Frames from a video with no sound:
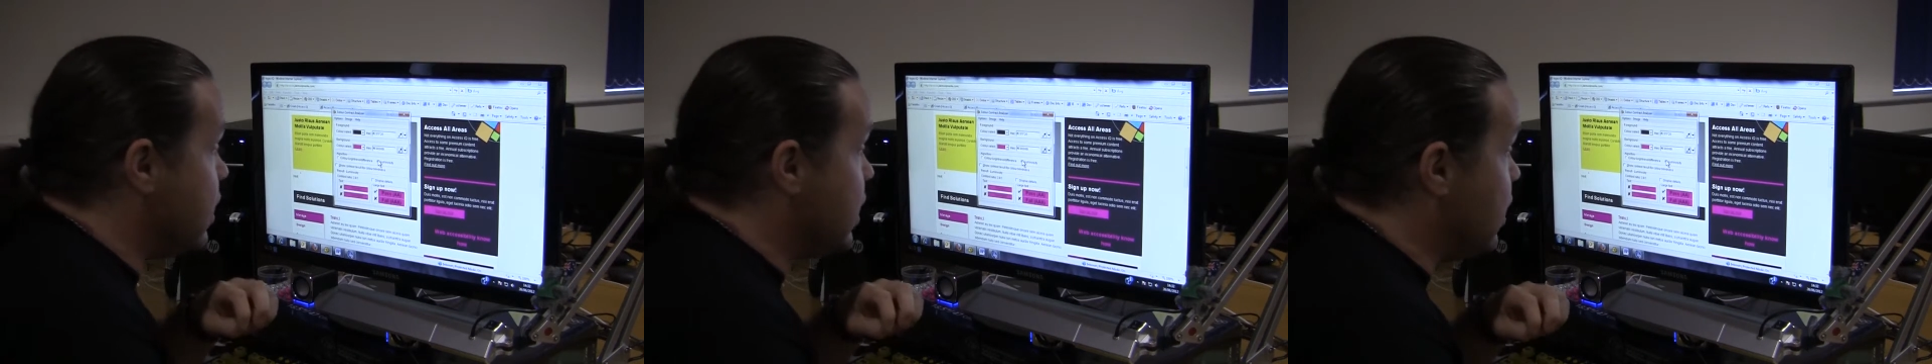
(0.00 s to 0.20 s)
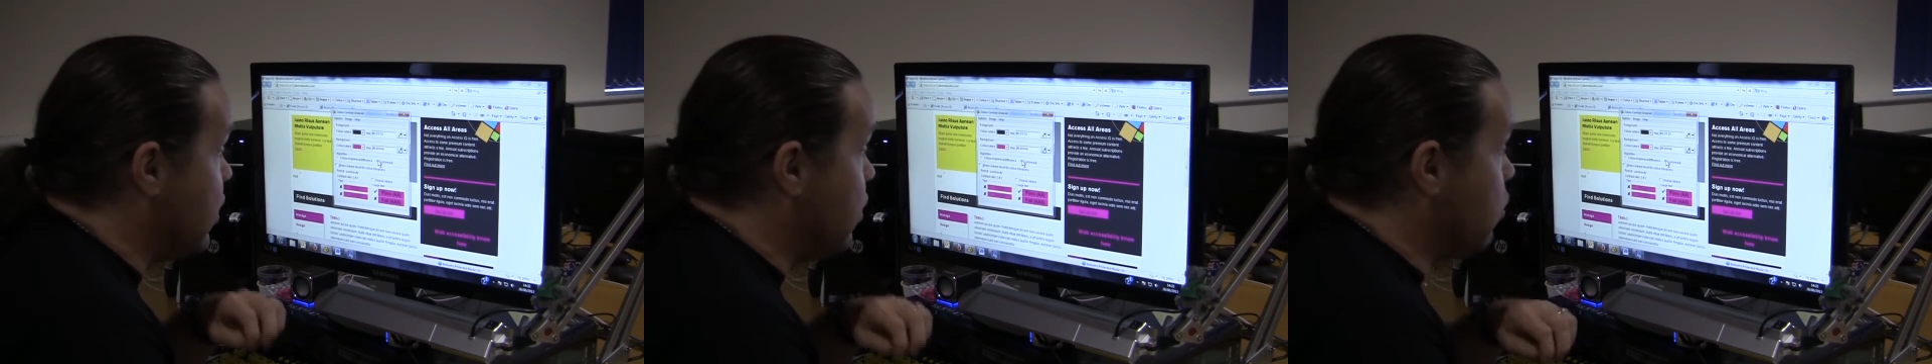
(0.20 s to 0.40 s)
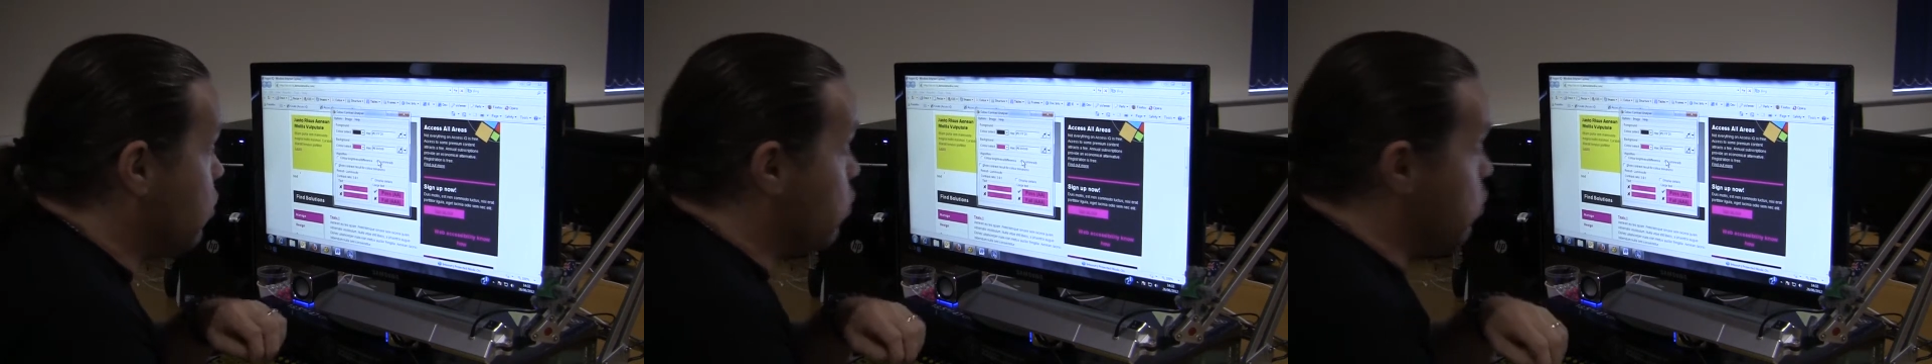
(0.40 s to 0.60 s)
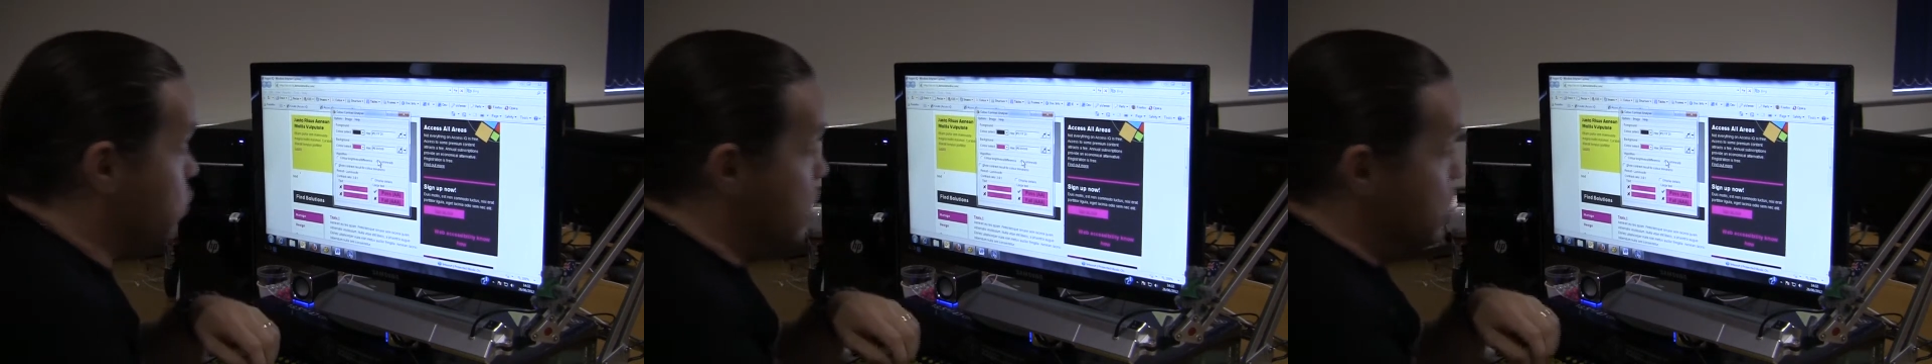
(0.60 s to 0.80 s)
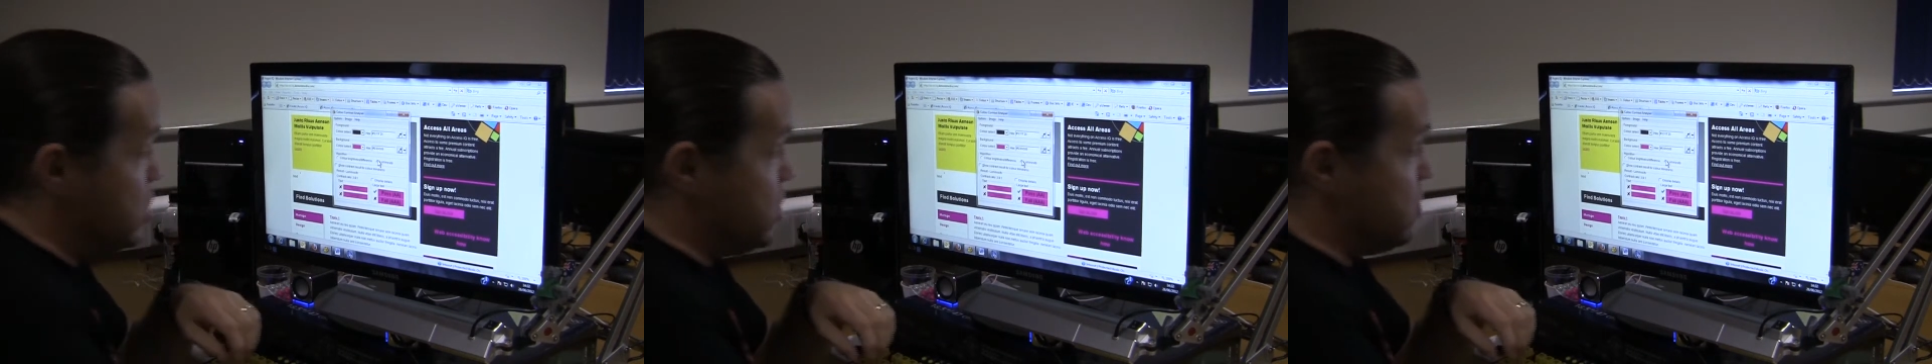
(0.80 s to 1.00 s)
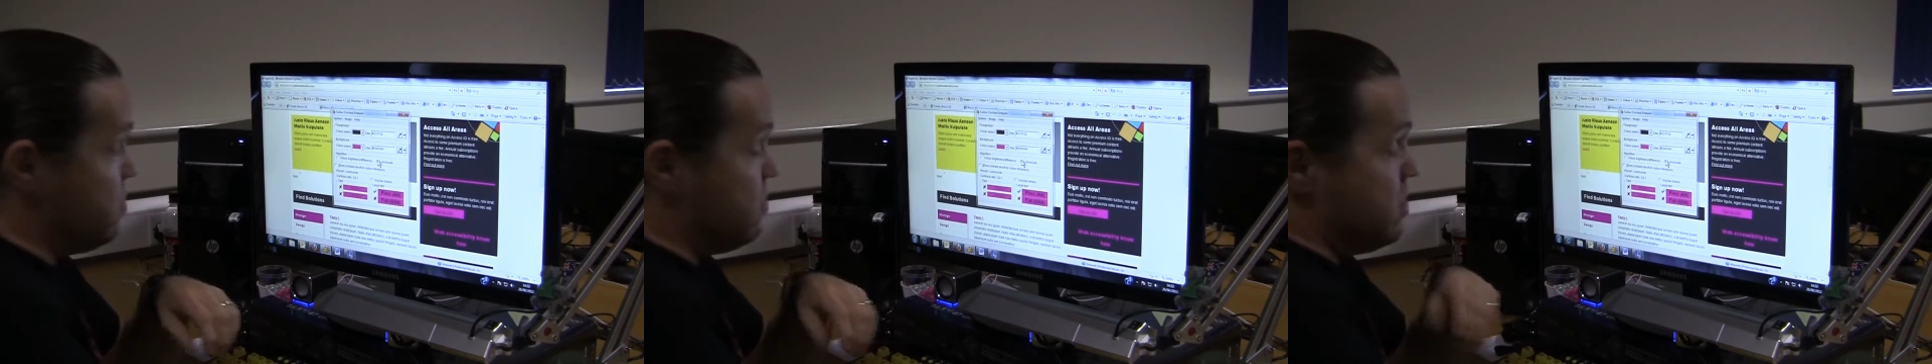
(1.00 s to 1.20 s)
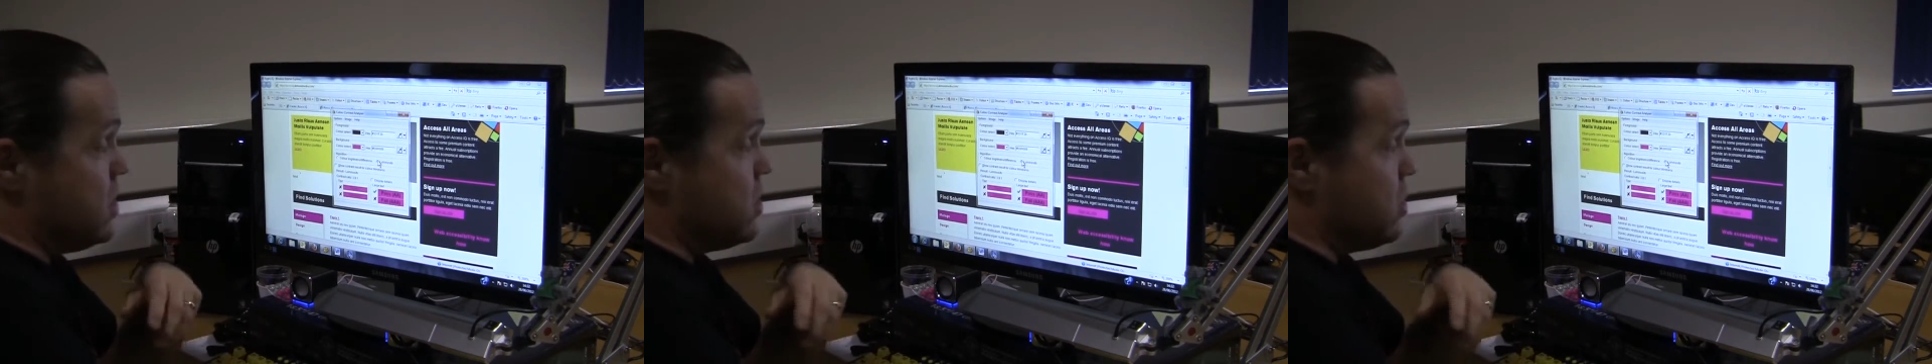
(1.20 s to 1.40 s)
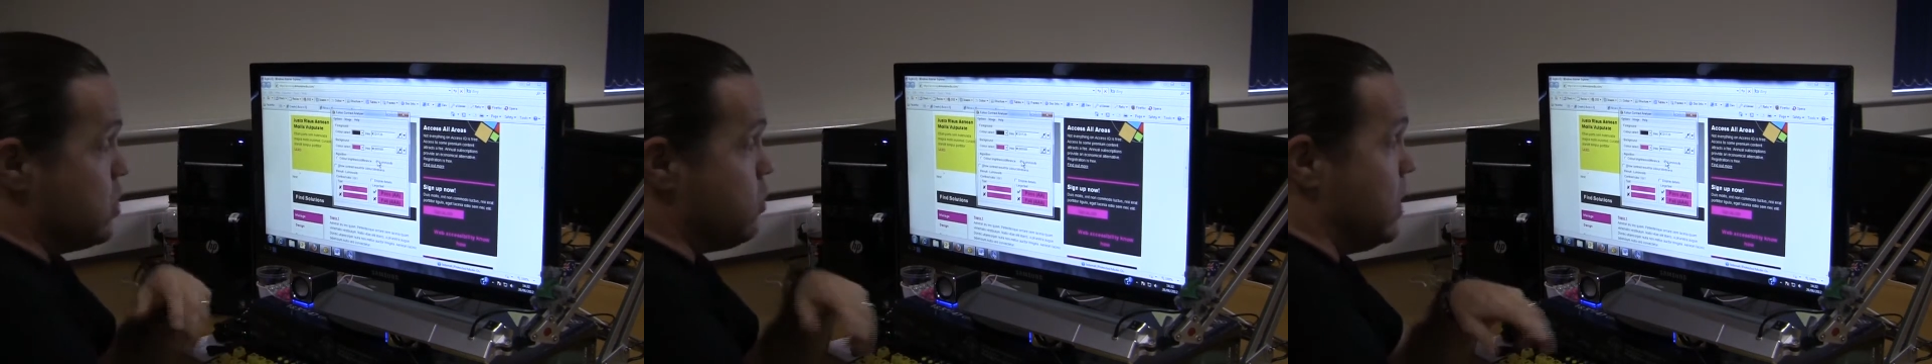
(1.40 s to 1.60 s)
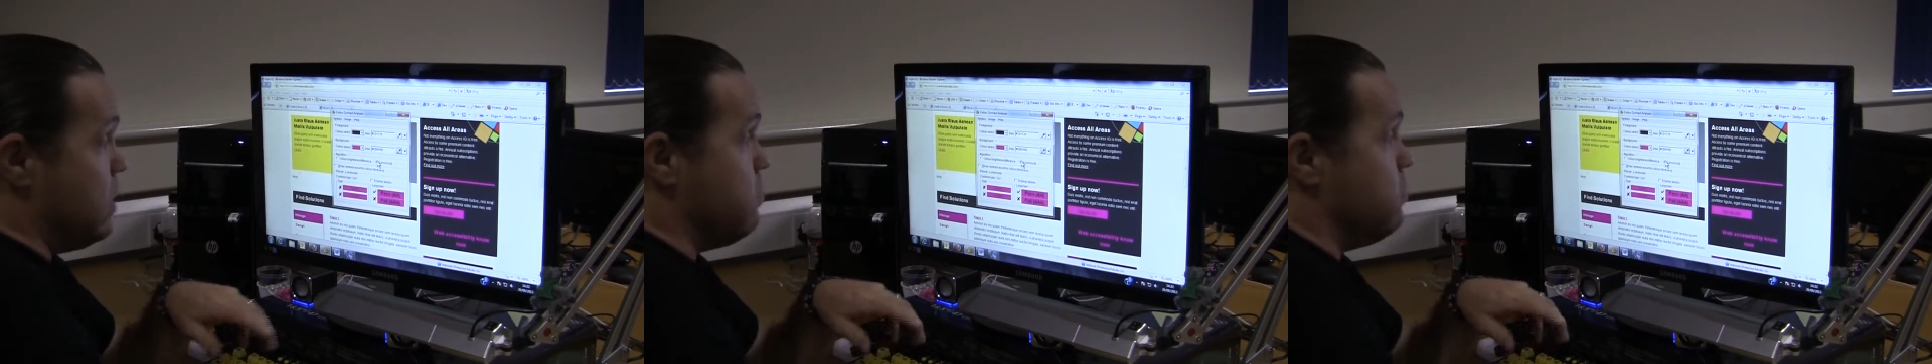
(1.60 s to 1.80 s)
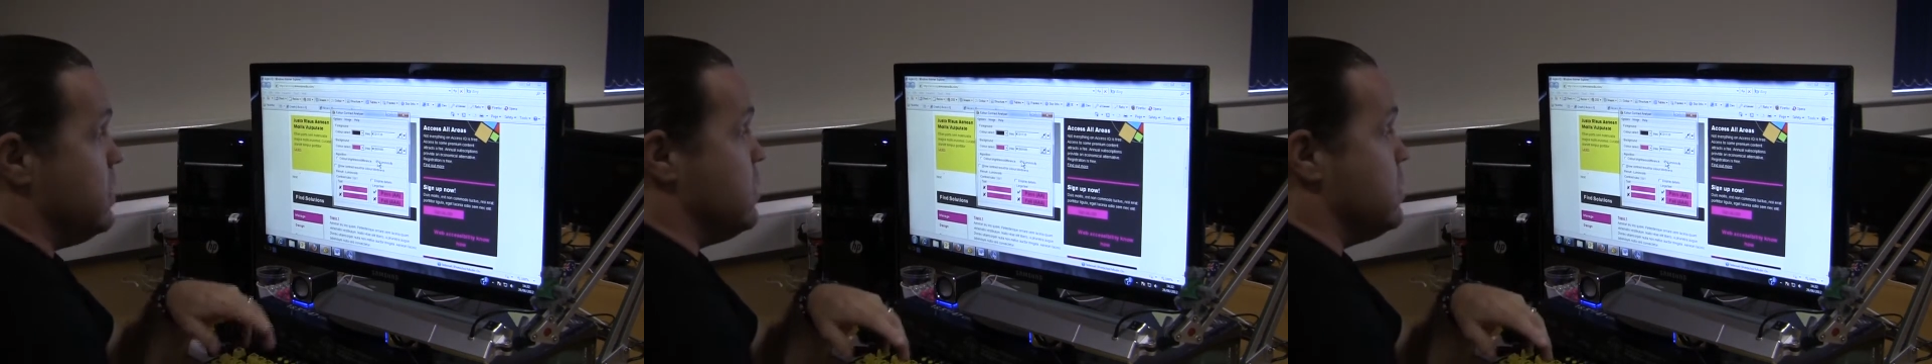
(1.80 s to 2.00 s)
um, which it doesn't
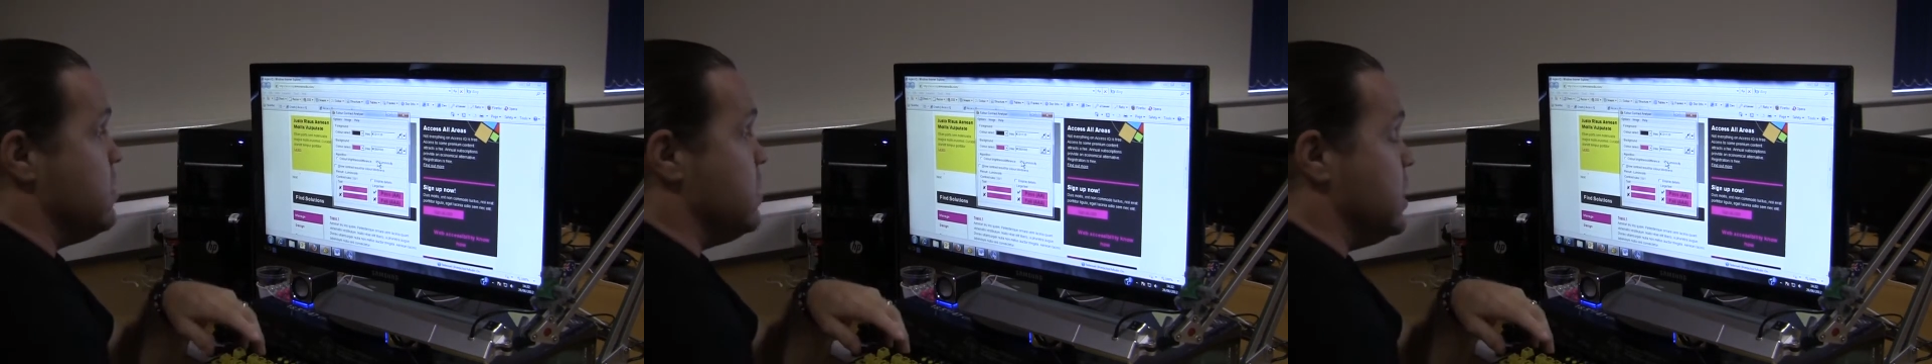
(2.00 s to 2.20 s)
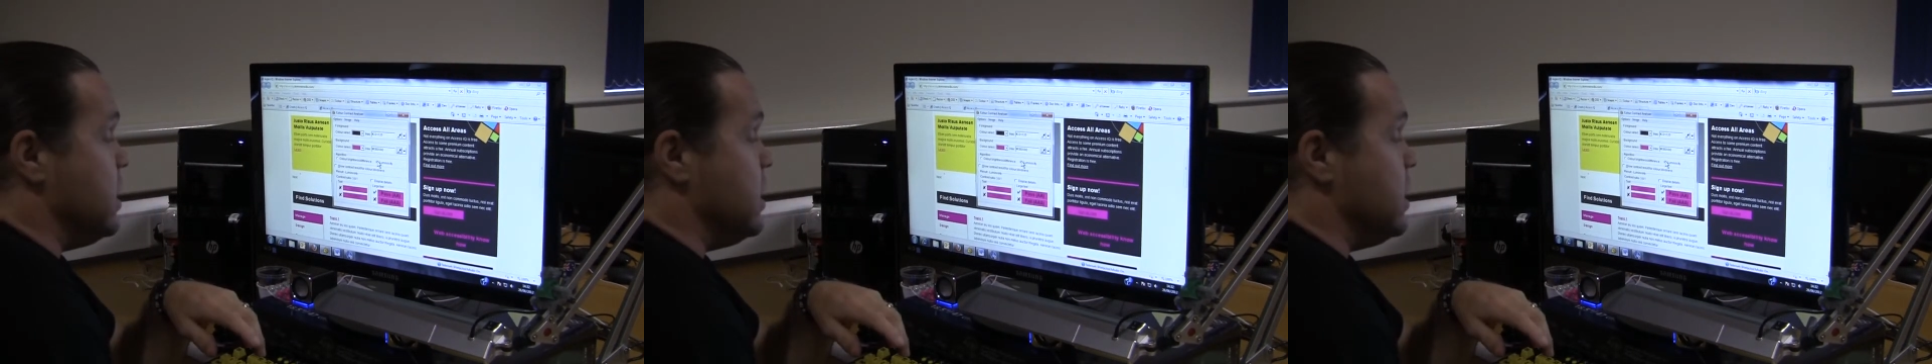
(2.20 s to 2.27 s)
quite meet